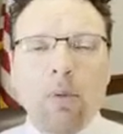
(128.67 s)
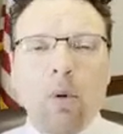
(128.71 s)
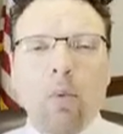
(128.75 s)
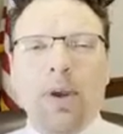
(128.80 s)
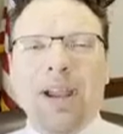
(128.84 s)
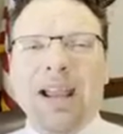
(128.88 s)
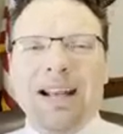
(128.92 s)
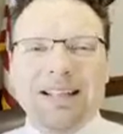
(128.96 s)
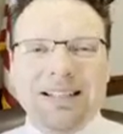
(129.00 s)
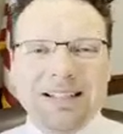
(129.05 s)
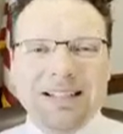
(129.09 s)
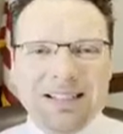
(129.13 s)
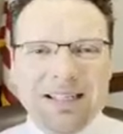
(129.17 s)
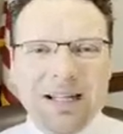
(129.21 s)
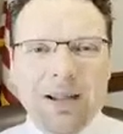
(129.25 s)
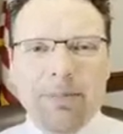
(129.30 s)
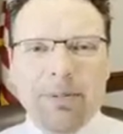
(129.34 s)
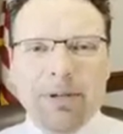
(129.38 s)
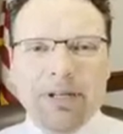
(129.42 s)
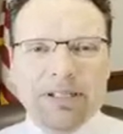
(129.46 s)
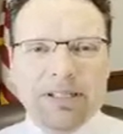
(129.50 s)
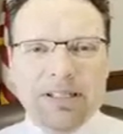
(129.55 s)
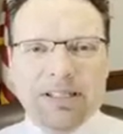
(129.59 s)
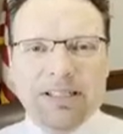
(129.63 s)
but we got to
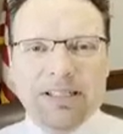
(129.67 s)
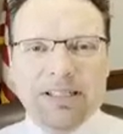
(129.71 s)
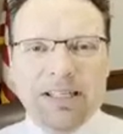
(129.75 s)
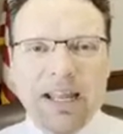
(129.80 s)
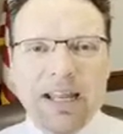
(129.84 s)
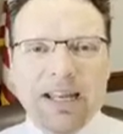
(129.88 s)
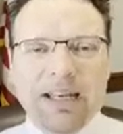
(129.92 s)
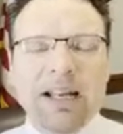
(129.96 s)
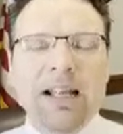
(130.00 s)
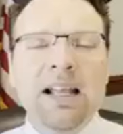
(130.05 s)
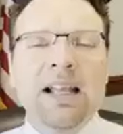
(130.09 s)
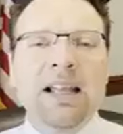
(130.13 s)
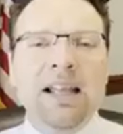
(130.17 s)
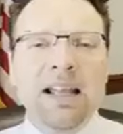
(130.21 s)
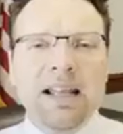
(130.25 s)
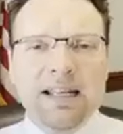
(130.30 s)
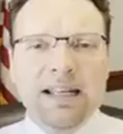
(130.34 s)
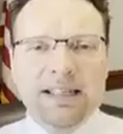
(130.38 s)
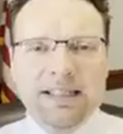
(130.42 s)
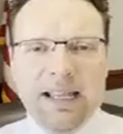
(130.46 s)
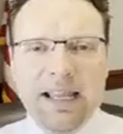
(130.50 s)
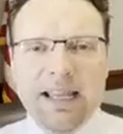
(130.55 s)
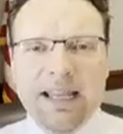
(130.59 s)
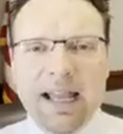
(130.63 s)
step in as a state
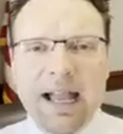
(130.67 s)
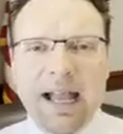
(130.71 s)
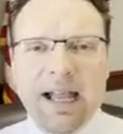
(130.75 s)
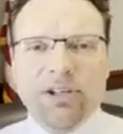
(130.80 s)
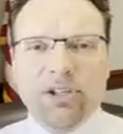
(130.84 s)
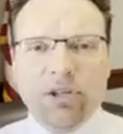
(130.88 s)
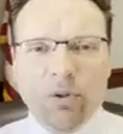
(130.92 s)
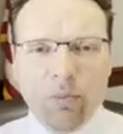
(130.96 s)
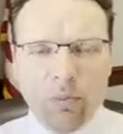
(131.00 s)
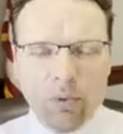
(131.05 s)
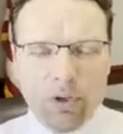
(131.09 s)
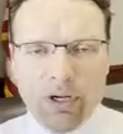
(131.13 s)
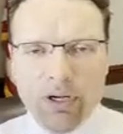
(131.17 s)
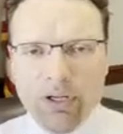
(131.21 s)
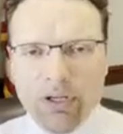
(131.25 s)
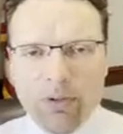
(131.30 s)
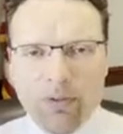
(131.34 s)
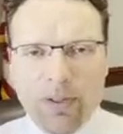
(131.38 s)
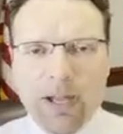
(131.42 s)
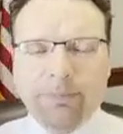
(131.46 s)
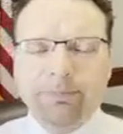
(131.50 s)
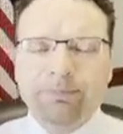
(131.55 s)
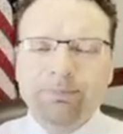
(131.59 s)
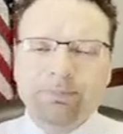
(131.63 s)
and take action. We're going to
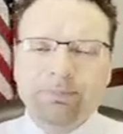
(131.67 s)
do